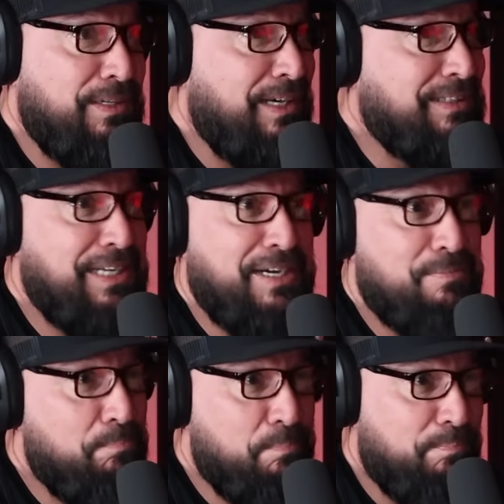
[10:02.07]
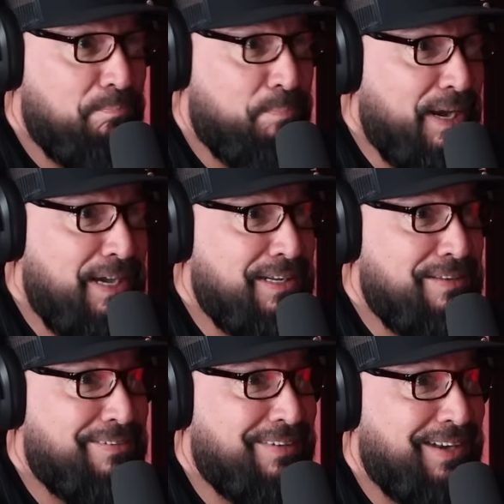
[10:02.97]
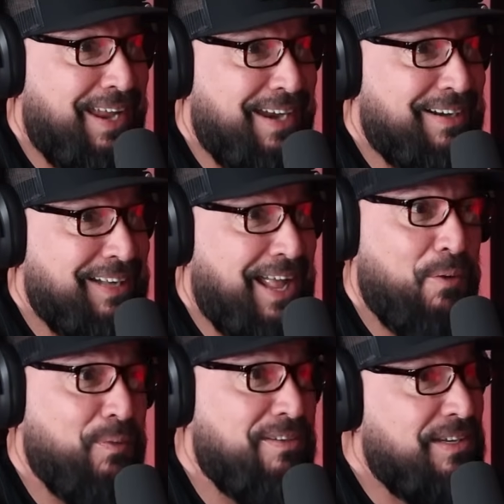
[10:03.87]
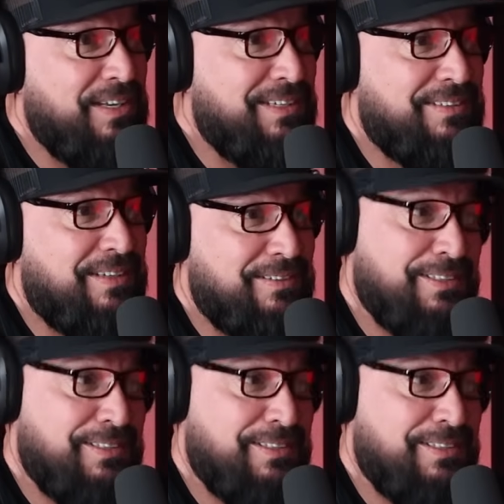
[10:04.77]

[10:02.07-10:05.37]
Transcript: They send them billions, like how easy it is to